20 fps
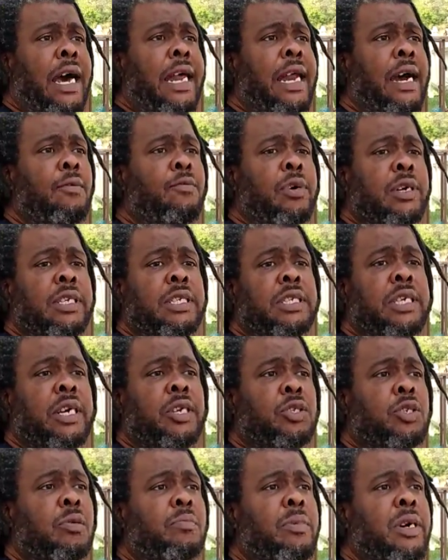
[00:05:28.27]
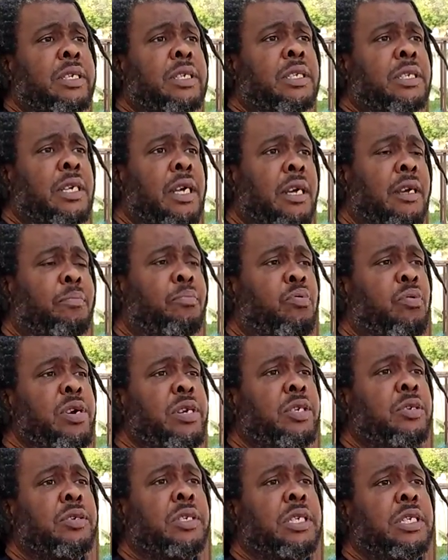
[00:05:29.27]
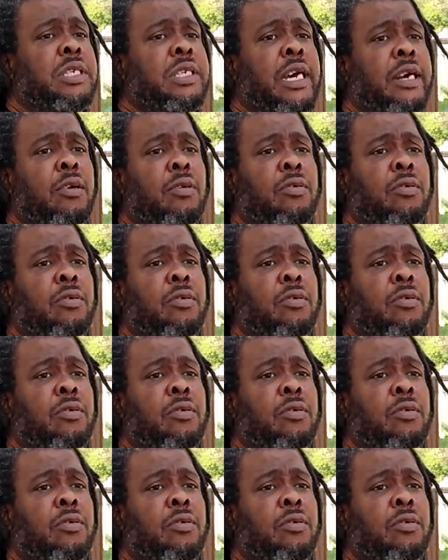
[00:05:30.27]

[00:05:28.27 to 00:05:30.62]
I wouldn't say so much as a preacher set